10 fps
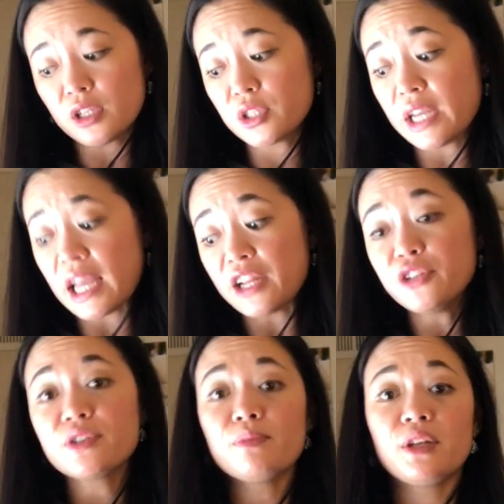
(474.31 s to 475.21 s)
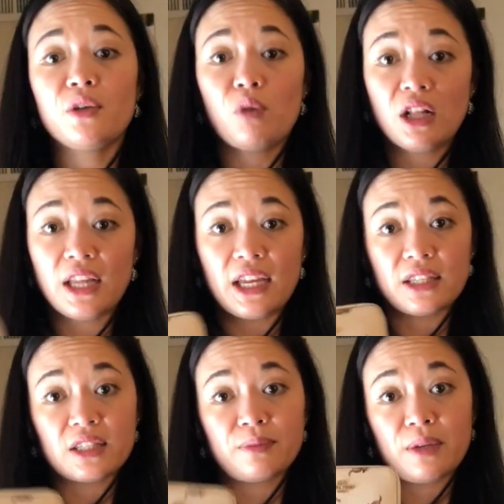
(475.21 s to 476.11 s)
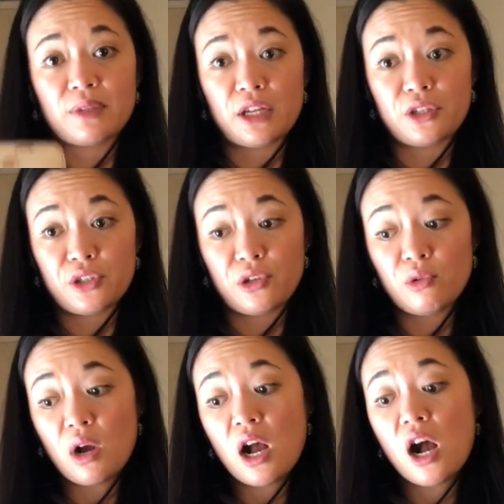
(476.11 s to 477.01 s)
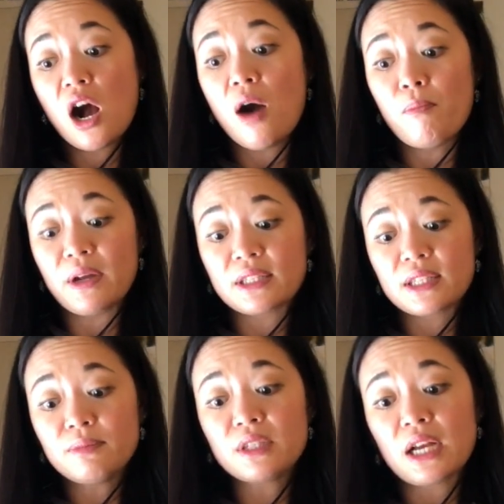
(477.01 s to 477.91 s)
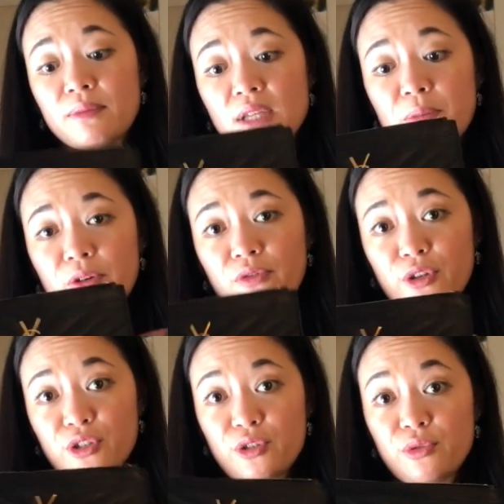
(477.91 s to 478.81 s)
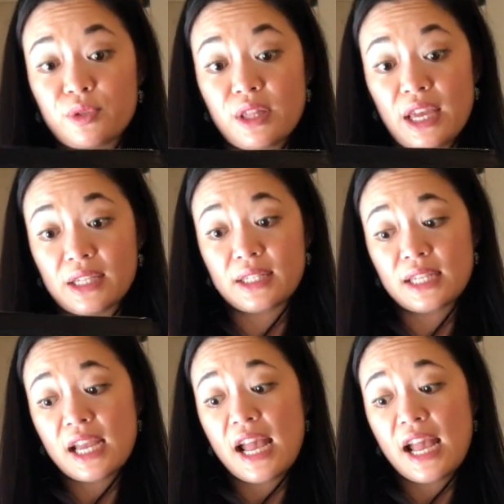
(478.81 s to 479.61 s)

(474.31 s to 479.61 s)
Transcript: So I can use a mini wallet, and sometimes I do, but sometimes I prefer to use this.